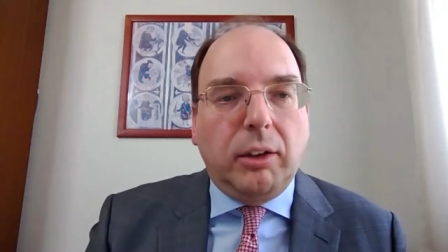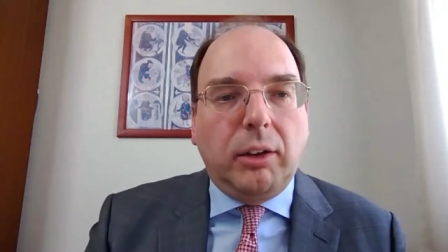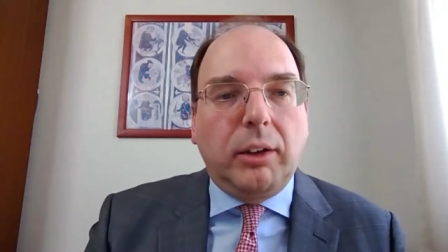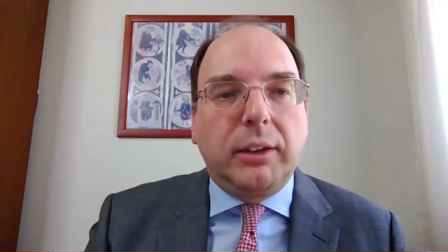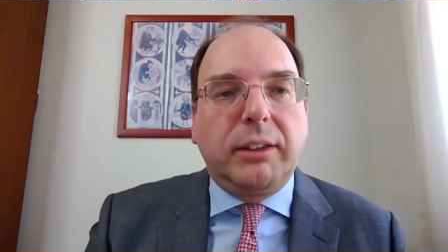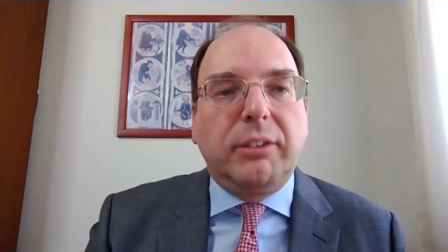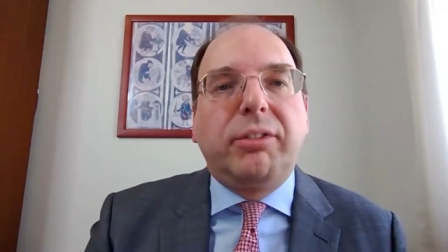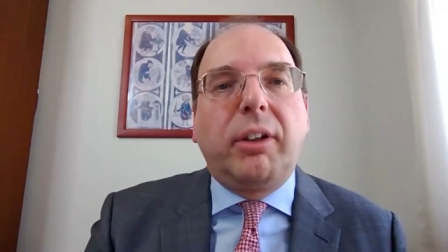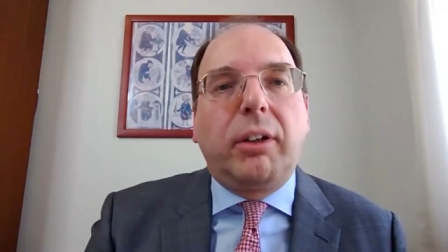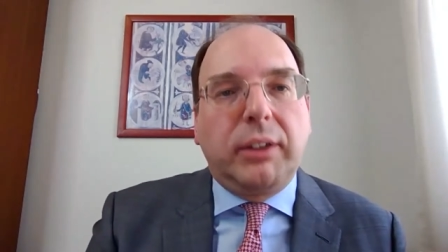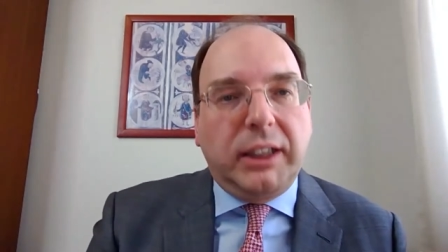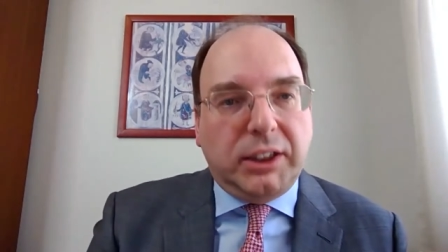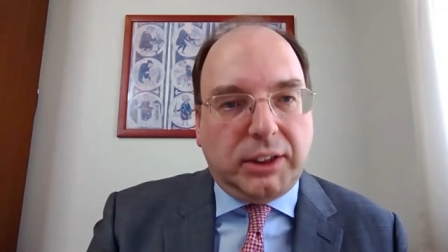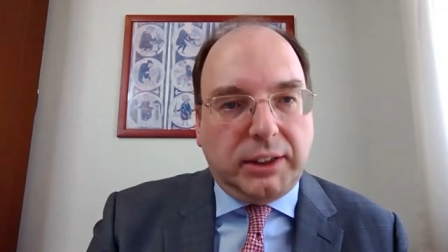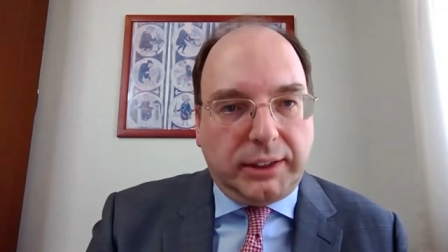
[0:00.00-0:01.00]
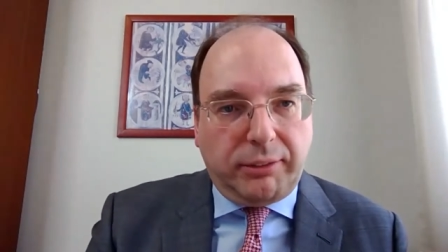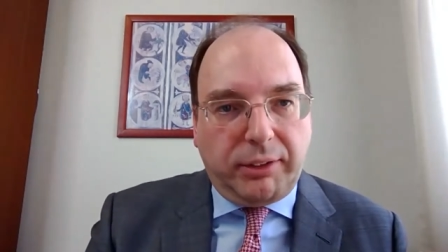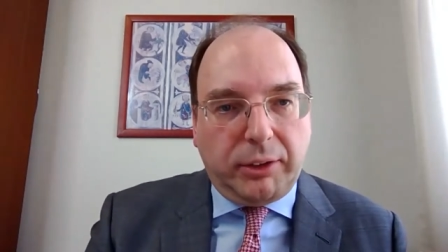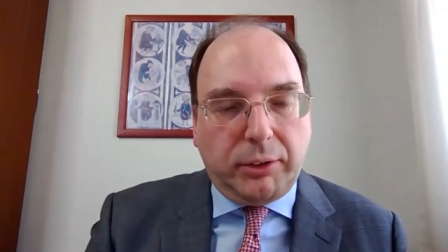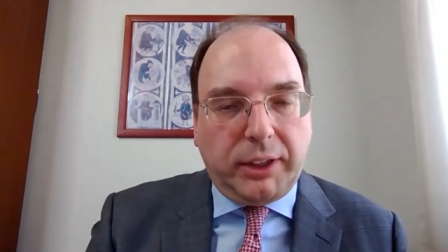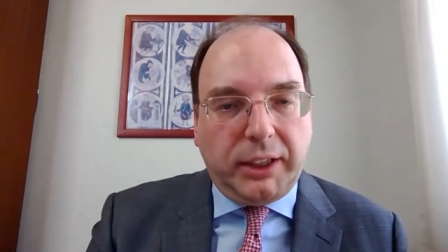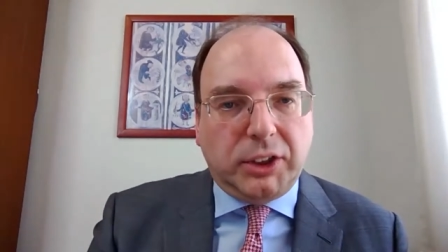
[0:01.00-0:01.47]
on the foundations of
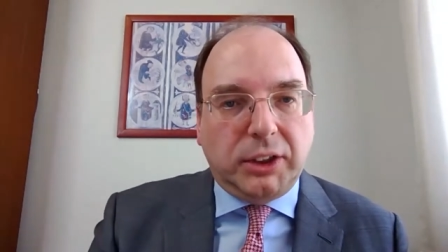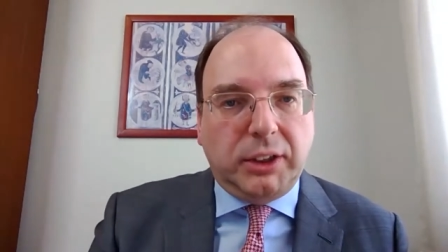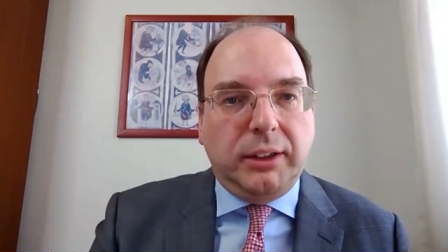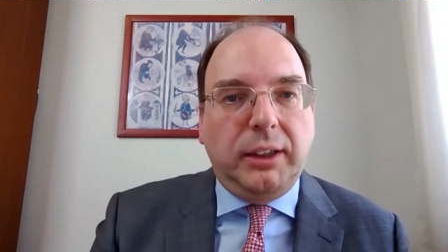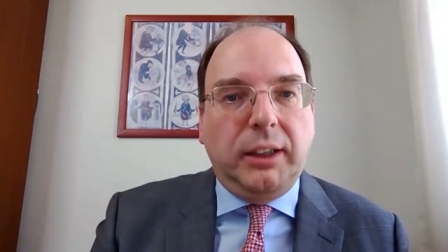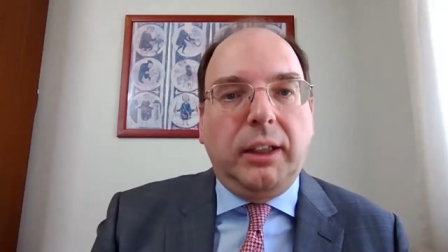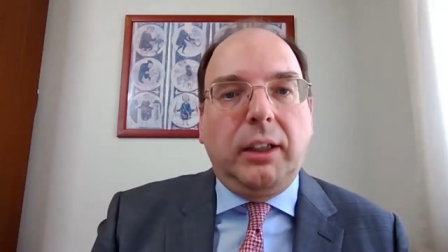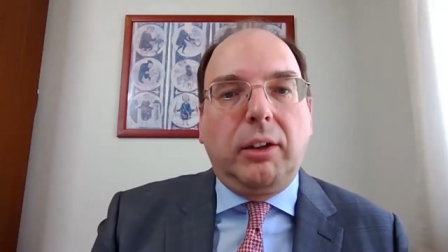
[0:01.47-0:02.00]
education,